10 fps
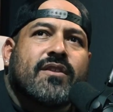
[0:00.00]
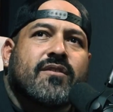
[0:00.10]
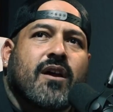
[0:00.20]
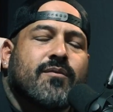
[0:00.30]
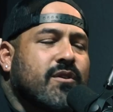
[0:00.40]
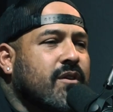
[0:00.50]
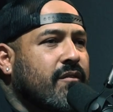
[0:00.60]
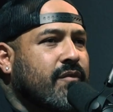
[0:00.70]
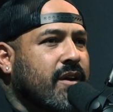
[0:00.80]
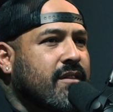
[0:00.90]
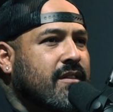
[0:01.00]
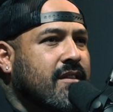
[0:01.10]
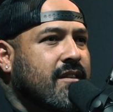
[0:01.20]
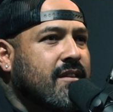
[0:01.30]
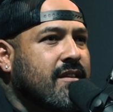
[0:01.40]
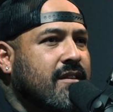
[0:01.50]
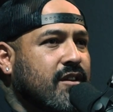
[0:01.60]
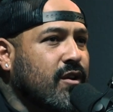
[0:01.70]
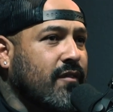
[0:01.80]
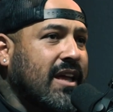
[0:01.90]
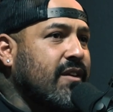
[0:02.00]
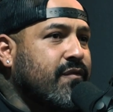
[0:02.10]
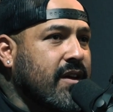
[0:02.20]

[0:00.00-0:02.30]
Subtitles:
At the time, did you have faith? Did you have a